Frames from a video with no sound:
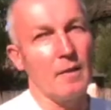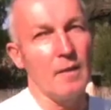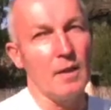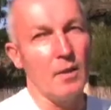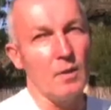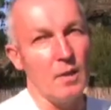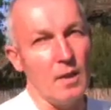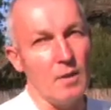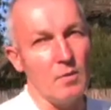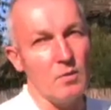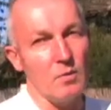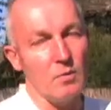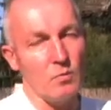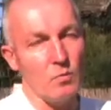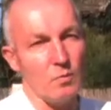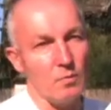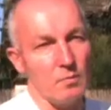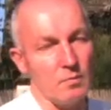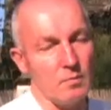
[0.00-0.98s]
in
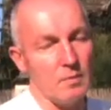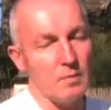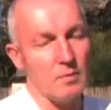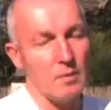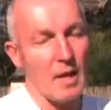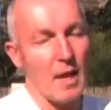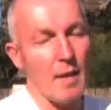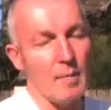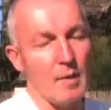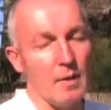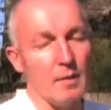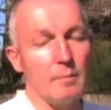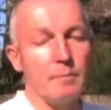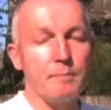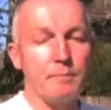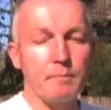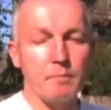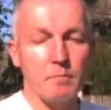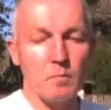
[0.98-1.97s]
diameter.
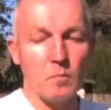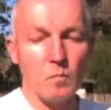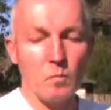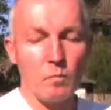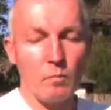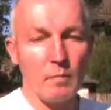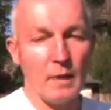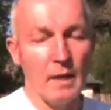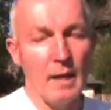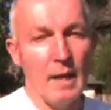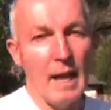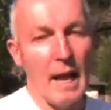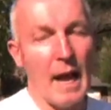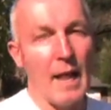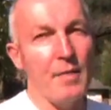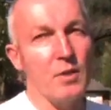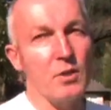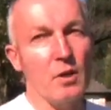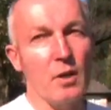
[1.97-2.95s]

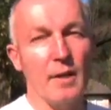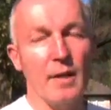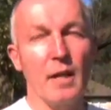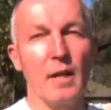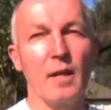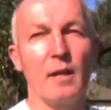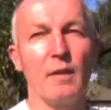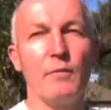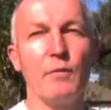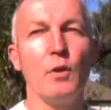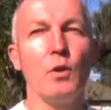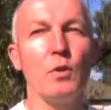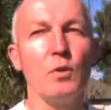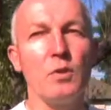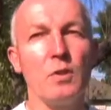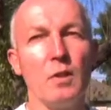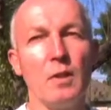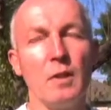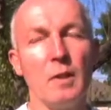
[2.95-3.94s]
And they started getting
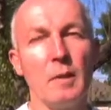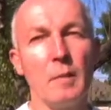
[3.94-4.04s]
confused.